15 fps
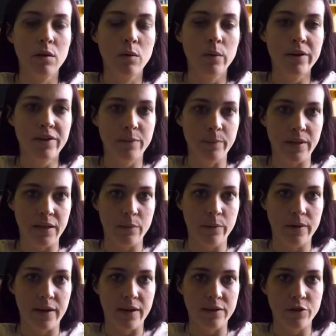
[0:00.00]
with me
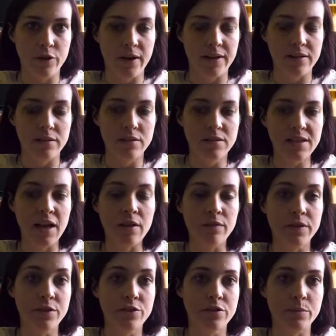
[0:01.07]
when I try and
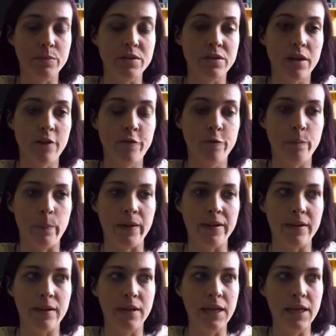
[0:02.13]
salvage some stuff, but